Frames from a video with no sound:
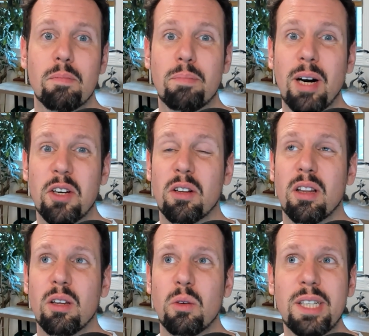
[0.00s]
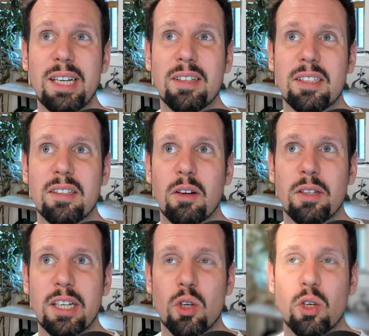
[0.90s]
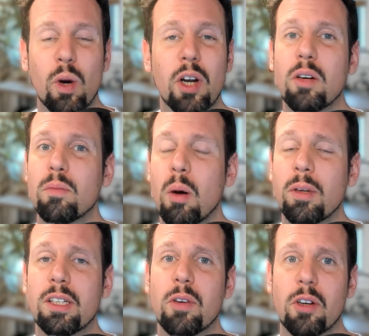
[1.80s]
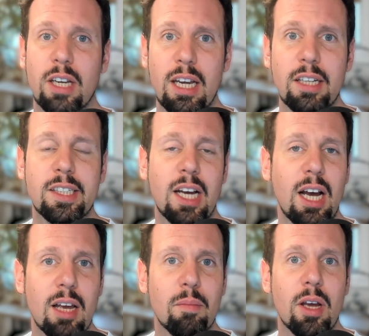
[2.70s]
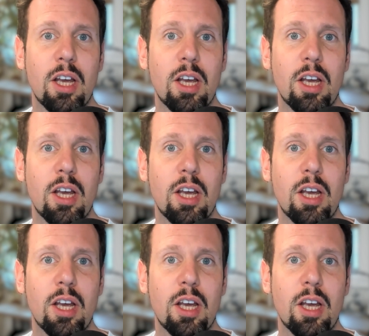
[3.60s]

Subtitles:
but you're losing those critical moments of your kids' time.